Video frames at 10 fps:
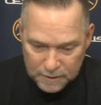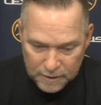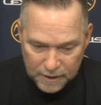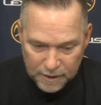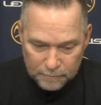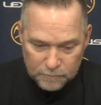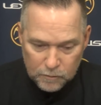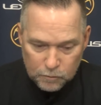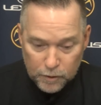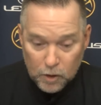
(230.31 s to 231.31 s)

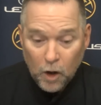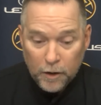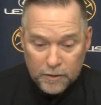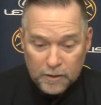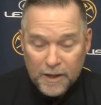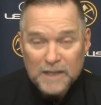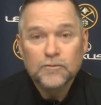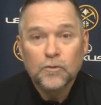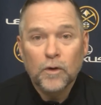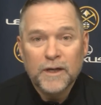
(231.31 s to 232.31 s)
Regarding the
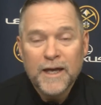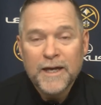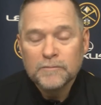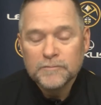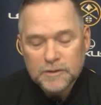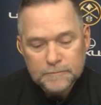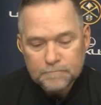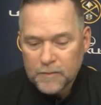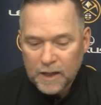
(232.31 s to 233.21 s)
last 4 games,